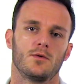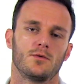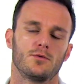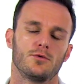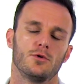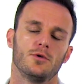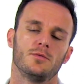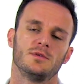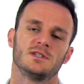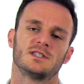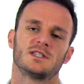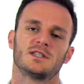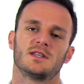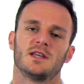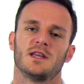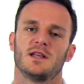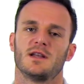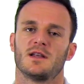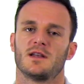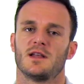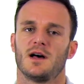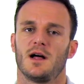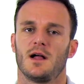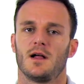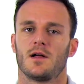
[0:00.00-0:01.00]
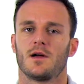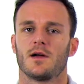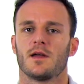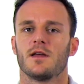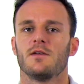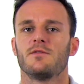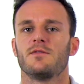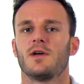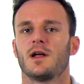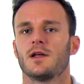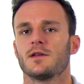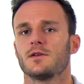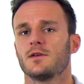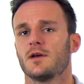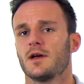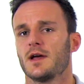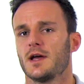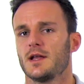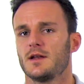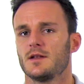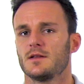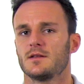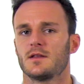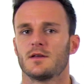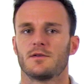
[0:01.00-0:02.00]
Rubenstein et al.
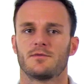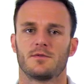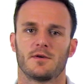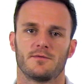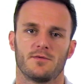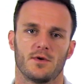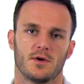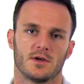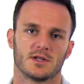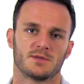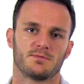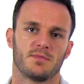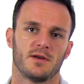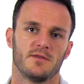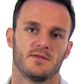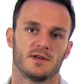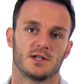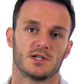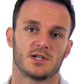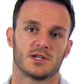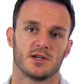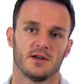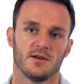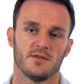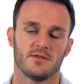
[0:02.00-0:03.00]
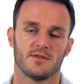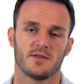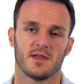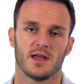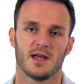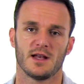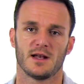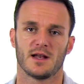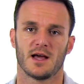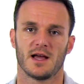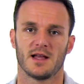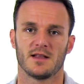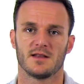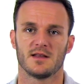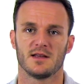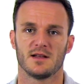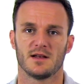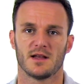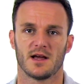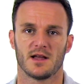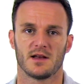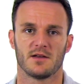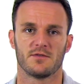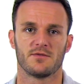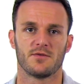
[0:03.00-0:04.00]
Evaluated the reverse pivot shift in
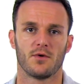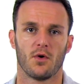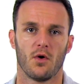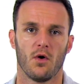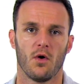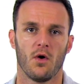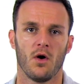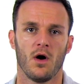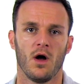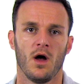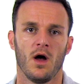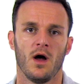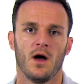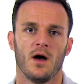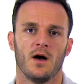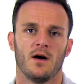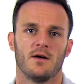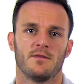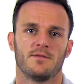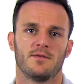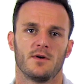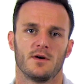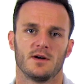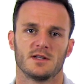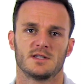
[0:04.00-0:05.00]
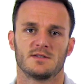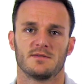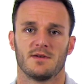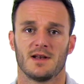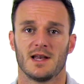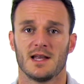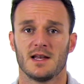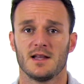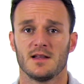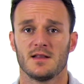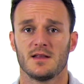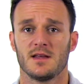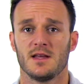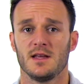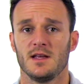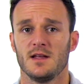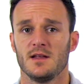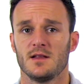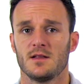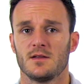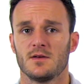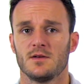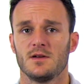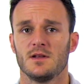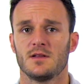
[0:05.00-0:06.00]
1994 for its
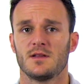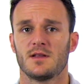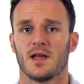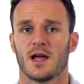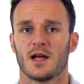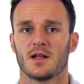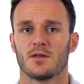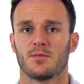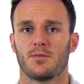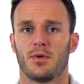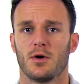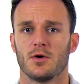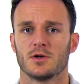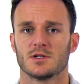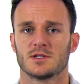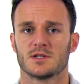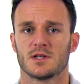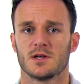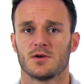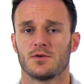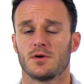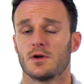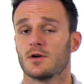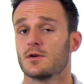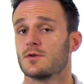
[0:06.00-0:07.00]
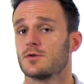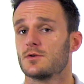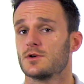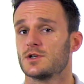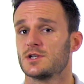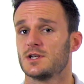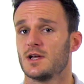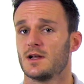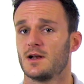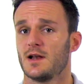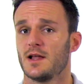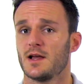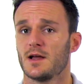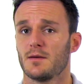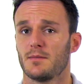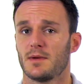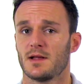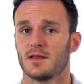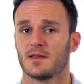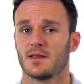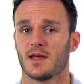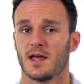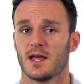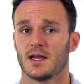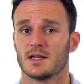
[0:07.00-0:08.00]
validity to detect posterior cruciate
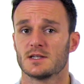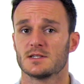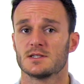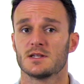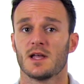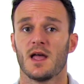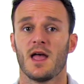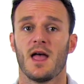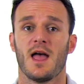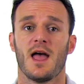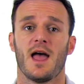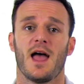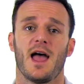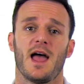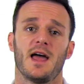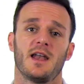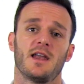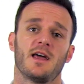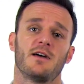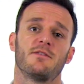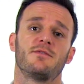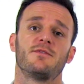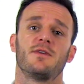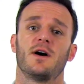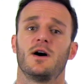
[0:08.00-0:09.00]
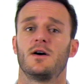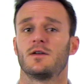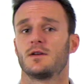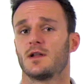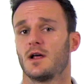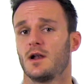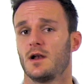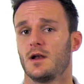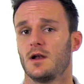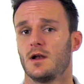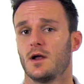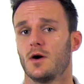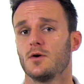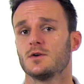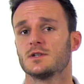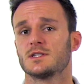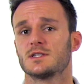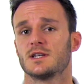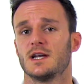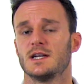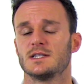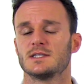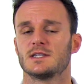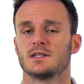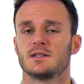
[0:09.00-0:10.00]
ligament tears, and have found a low
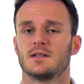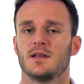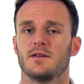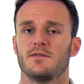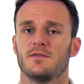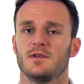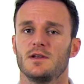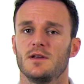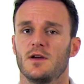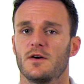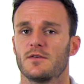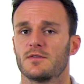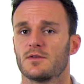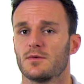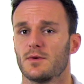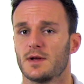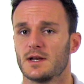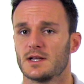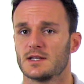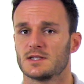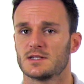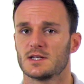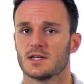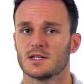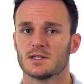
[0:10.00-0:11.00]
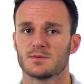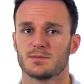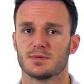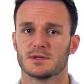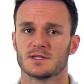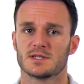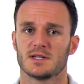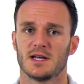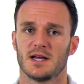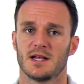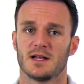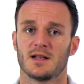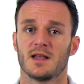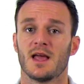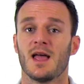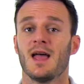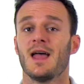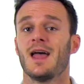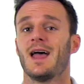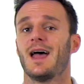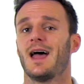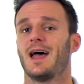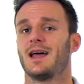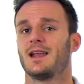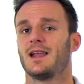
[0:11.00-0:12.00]
sensitivity of 26%
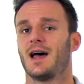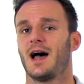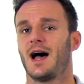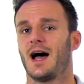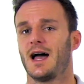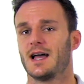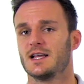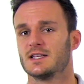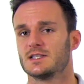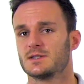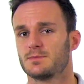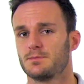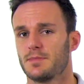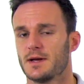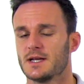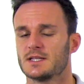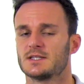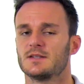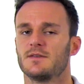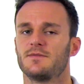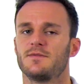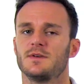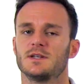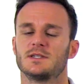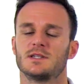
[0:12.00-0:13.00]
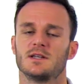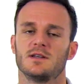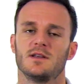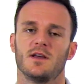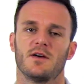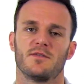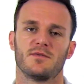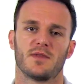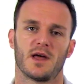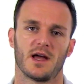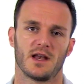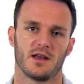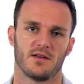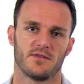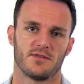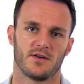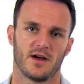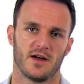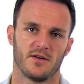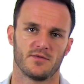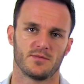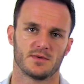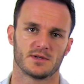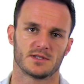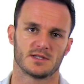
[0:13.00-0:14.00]
and a high specificity of
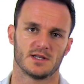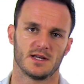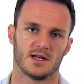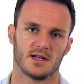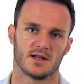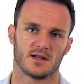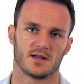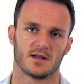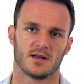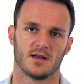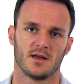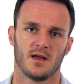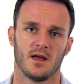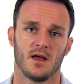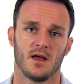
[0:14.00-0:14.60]
95%.